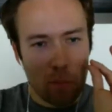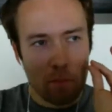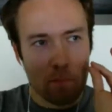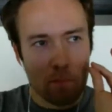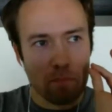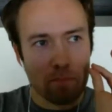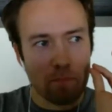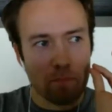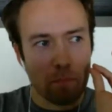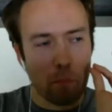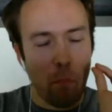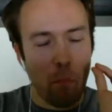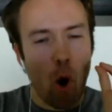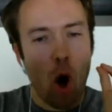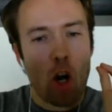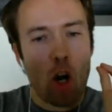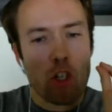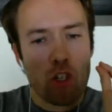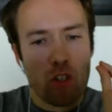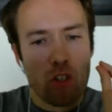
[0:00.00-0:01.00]

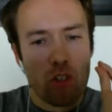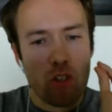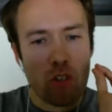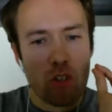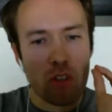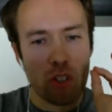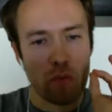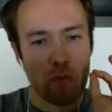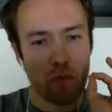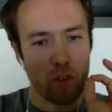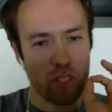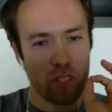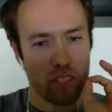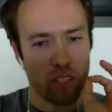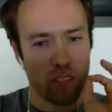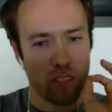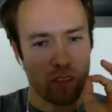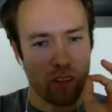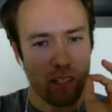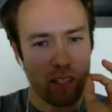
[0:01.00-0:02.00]
marginal
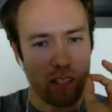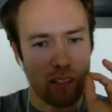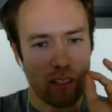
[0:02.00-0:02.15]
differences, right?